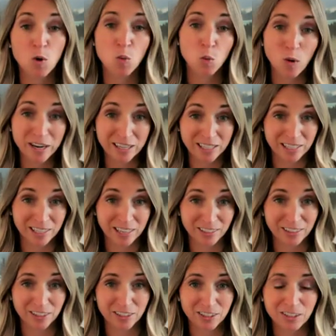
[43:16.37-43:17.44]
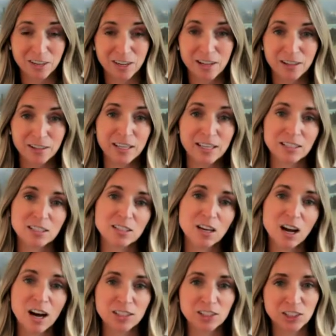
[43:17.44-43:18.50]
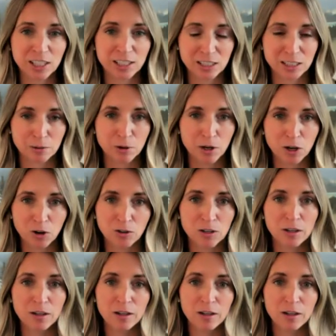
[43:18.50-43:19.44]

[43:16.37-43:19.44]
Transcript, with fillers: one another that it's not just about